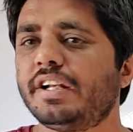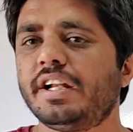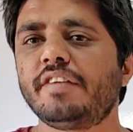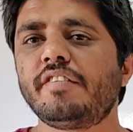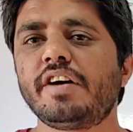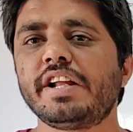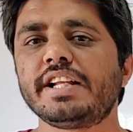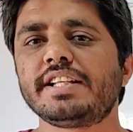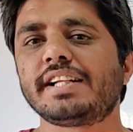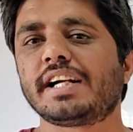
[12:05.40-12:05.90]

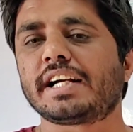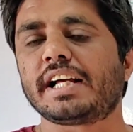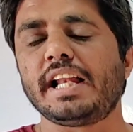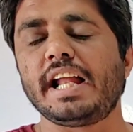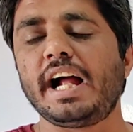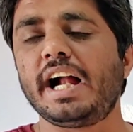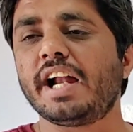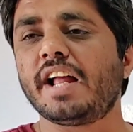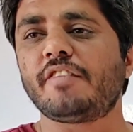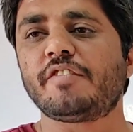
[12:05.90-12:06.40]
liver is a
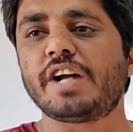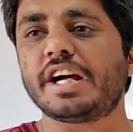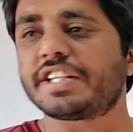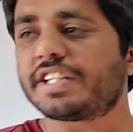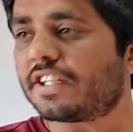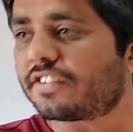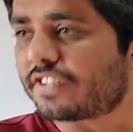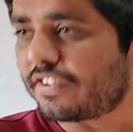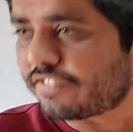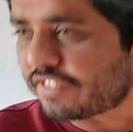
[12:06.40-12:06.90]
gland of
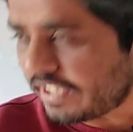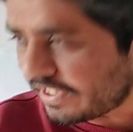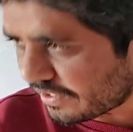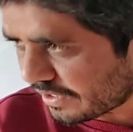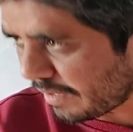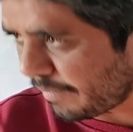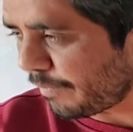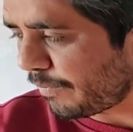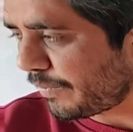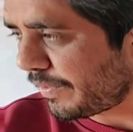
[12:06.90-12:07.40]
digestive
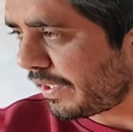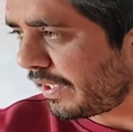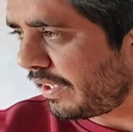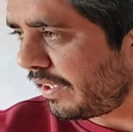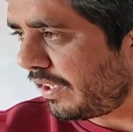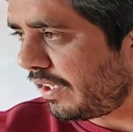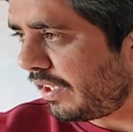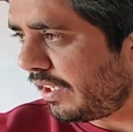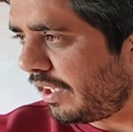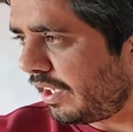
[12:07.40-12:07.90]
system.
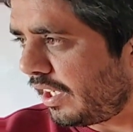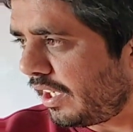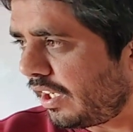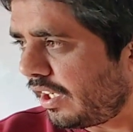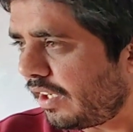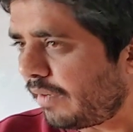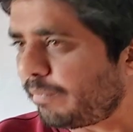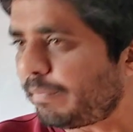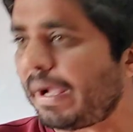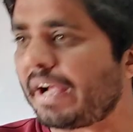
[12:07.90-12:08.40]

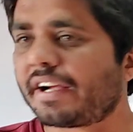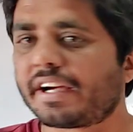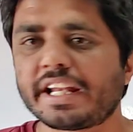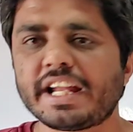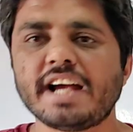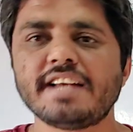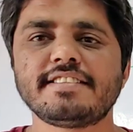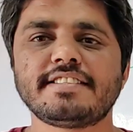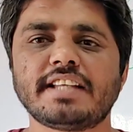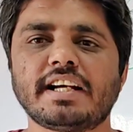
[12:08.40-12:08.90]

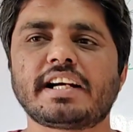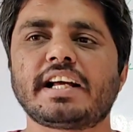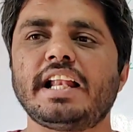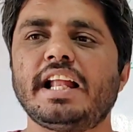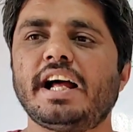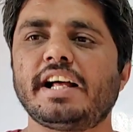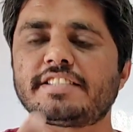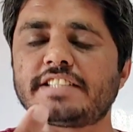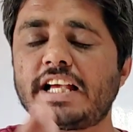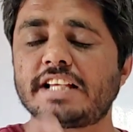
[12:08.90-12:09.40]
Pancreas is a
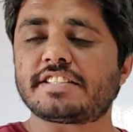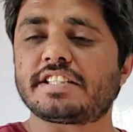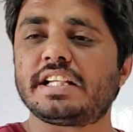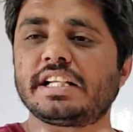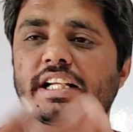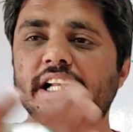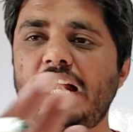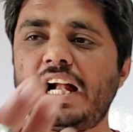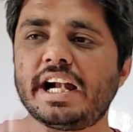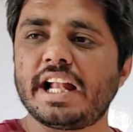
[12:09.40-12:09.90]

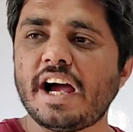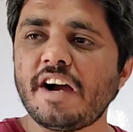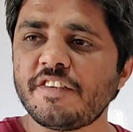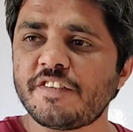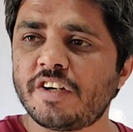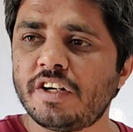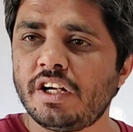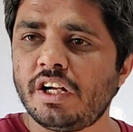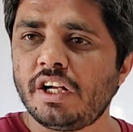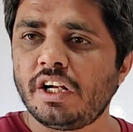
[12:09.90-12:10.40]
accessory gland
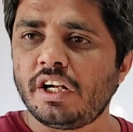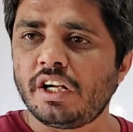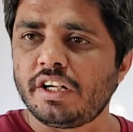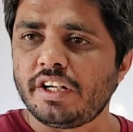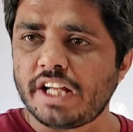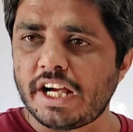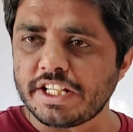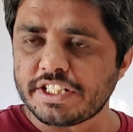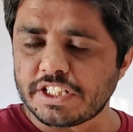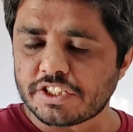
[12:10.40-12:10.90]
of
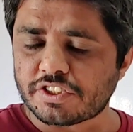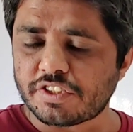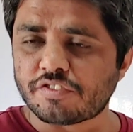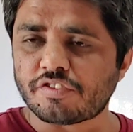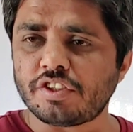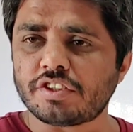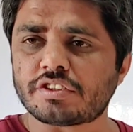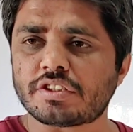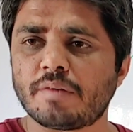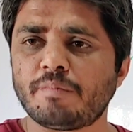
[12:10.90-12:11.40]
digestive
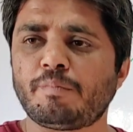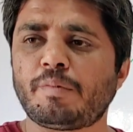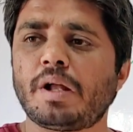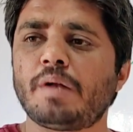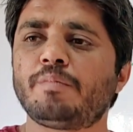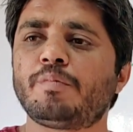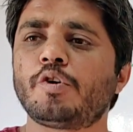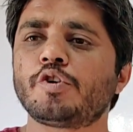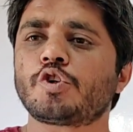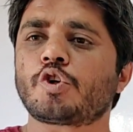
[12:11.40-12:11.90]
system.
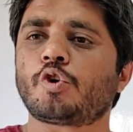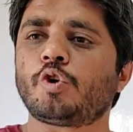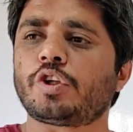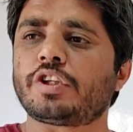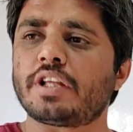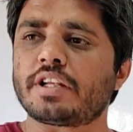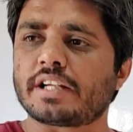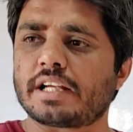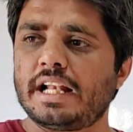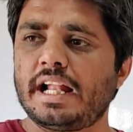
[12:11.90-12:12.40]

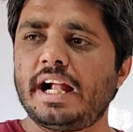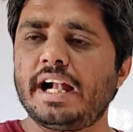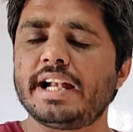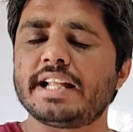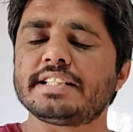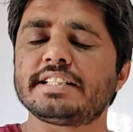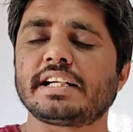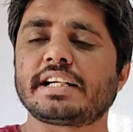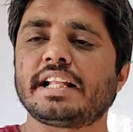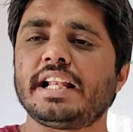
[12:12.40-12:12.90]
Bulbourethral gland
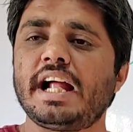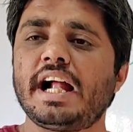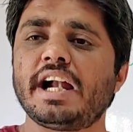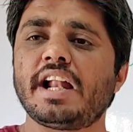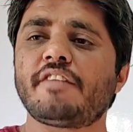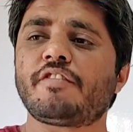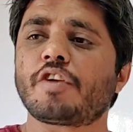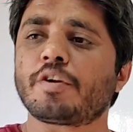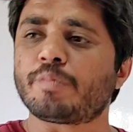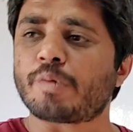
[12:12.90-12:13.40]
is a
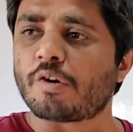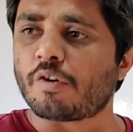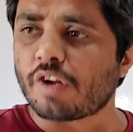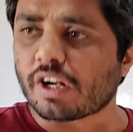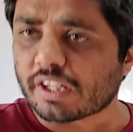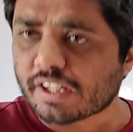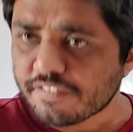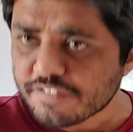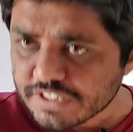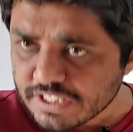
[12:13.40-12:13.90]
gland of
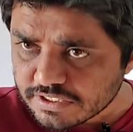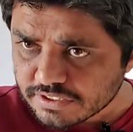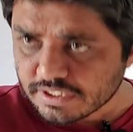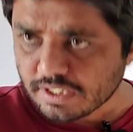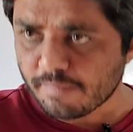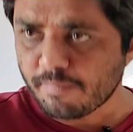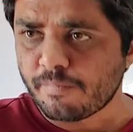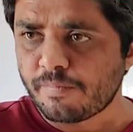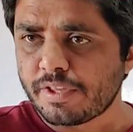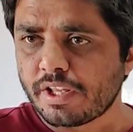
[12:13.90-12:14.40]
reproductive
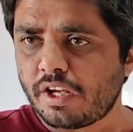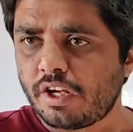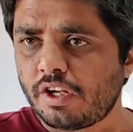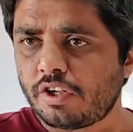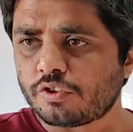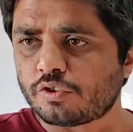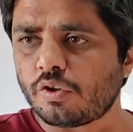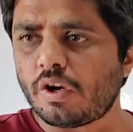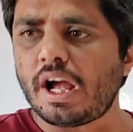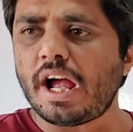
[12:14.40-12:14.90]
system.
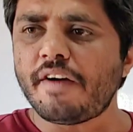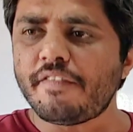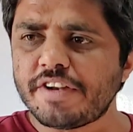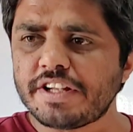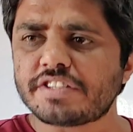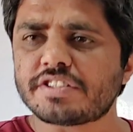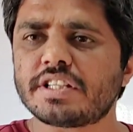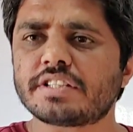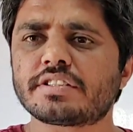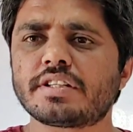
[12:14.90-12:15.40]
So
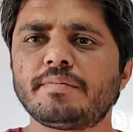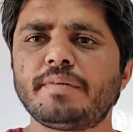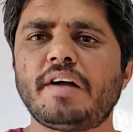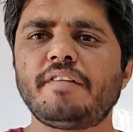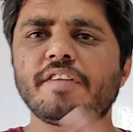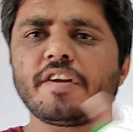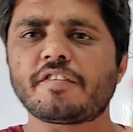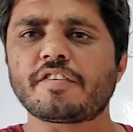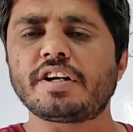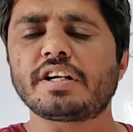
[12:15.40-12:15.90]
every system
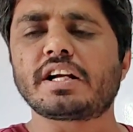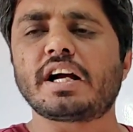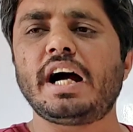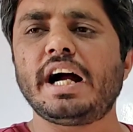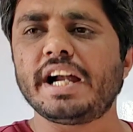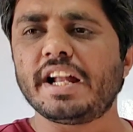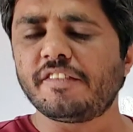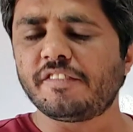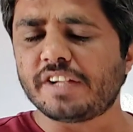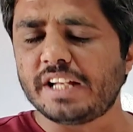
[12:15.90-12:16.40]
have different
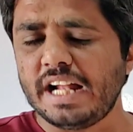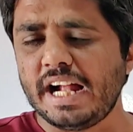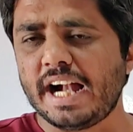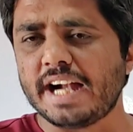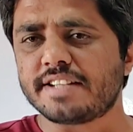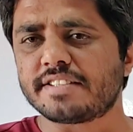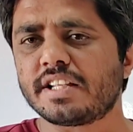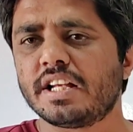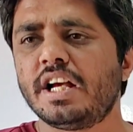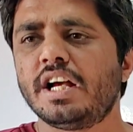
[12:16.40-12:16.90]
kind of
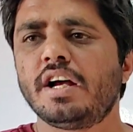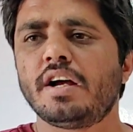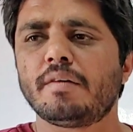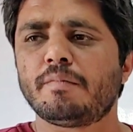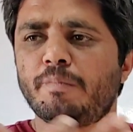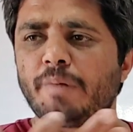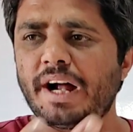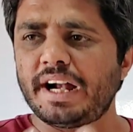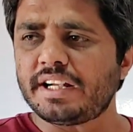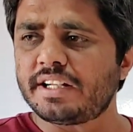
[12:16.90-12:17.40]
glands.
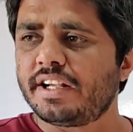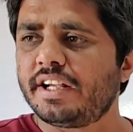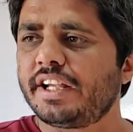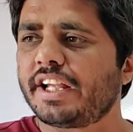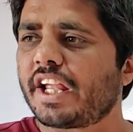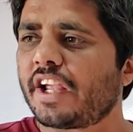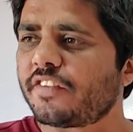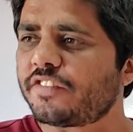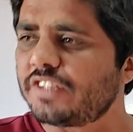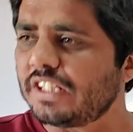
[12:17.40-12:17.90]
But
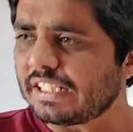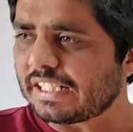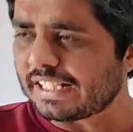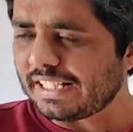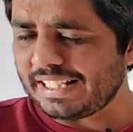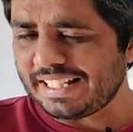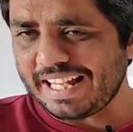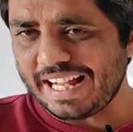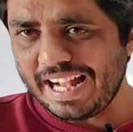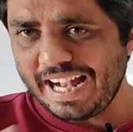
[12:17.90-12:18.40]
if the
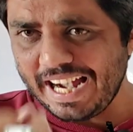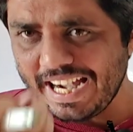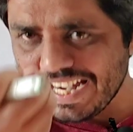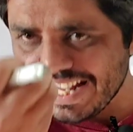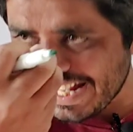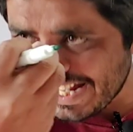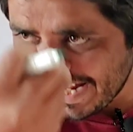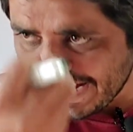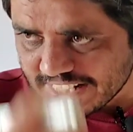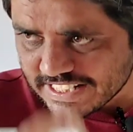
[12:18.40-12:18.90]
gland
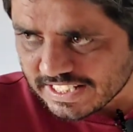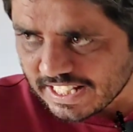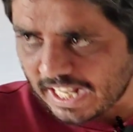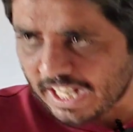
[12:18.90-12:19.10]
is